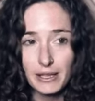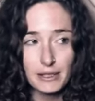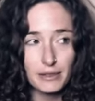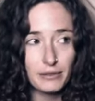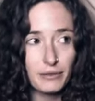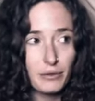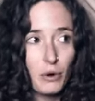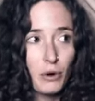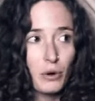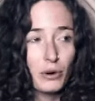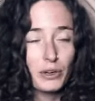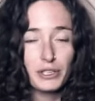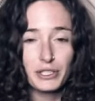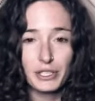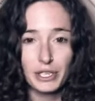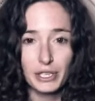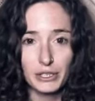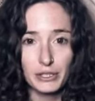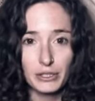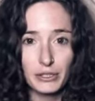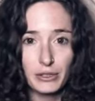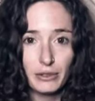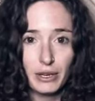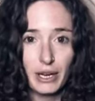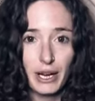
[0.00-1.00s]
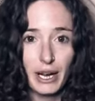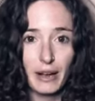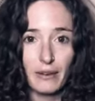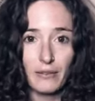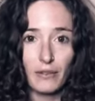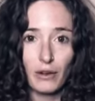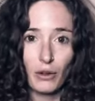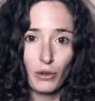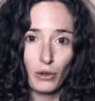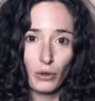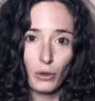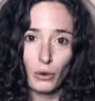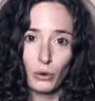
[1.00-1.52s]
of course i do i have
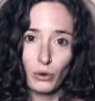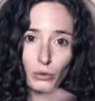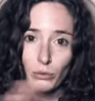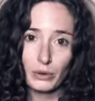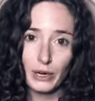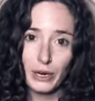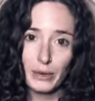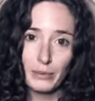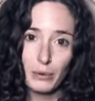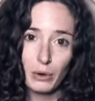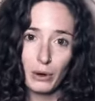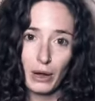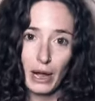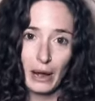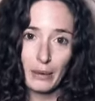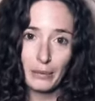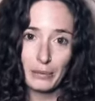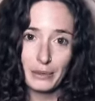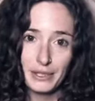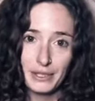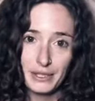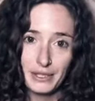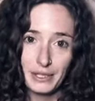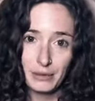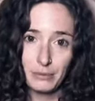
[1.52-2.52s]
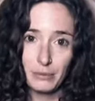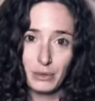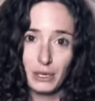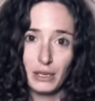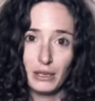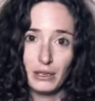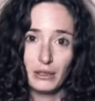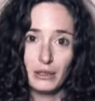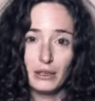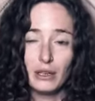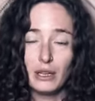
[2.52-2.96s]
the whole rainbow happens to me